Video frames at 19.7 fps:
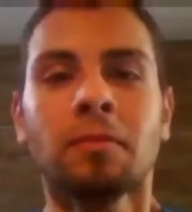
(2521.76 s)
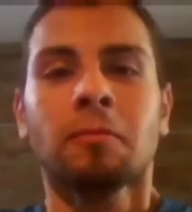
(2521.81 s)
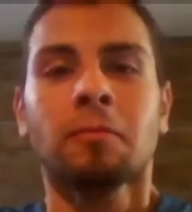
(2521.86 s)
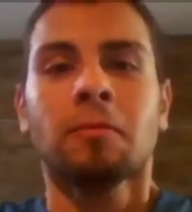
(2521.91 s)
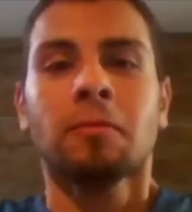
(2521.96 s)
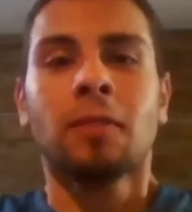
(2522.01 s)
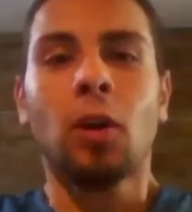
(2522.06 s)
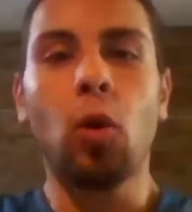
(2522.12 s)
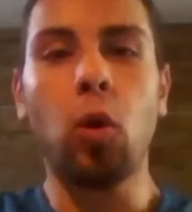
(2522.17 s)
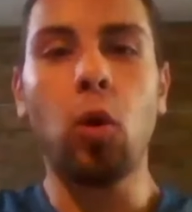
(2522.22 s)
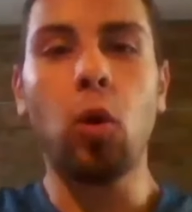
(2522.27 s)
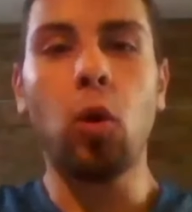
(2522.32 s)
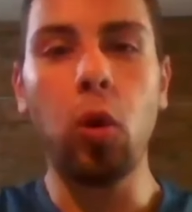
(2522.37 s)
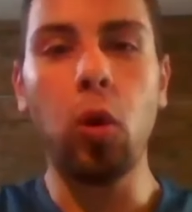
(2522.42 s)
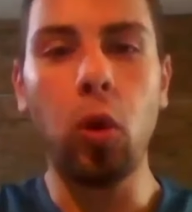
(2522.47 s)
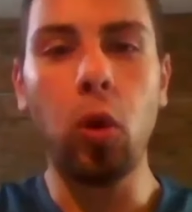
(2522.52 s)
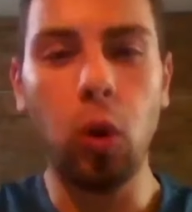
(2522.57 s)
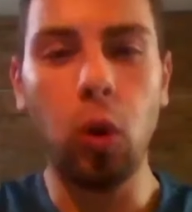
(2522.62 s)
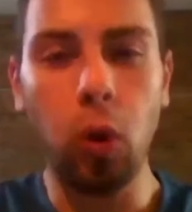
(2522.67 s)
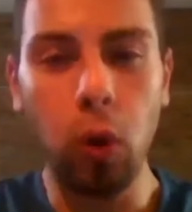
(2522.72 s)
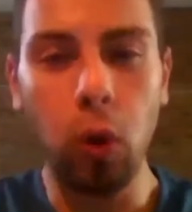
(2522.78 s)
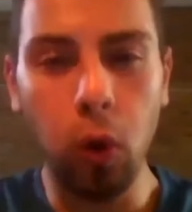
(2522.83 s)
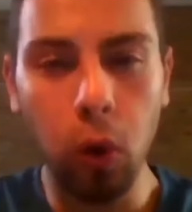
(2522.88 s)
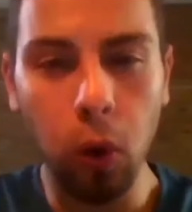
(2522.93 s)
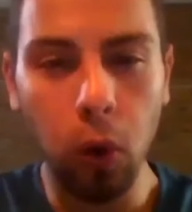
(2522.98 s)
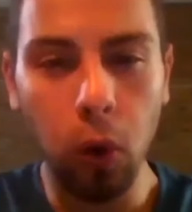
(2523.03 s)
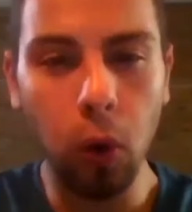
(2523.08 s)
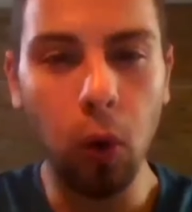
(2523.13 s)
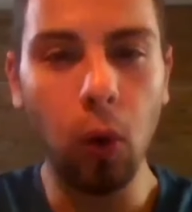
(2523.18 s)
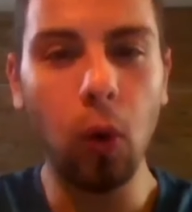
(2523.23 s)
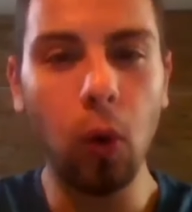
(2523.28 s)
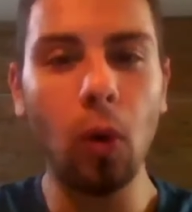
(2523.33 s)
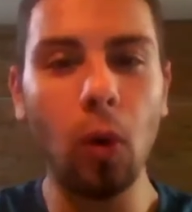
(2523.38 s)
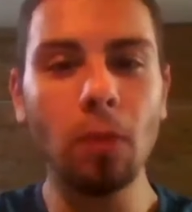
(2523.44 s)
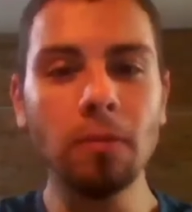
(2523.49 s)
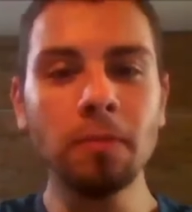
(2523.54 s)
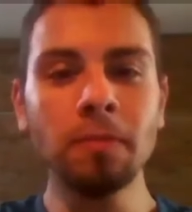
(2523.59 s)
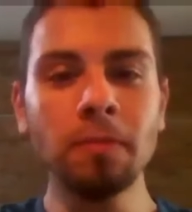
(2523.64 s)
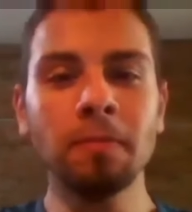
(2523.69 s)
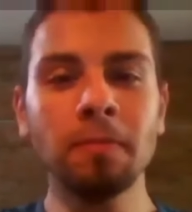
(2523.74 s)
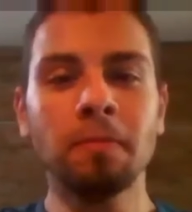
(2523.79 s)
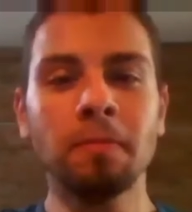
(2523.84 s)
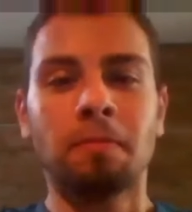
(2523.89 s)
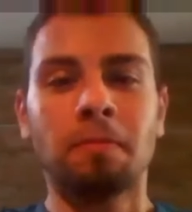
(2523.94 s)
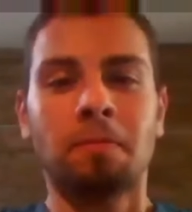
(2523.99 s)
i was watching oh yeah i was watching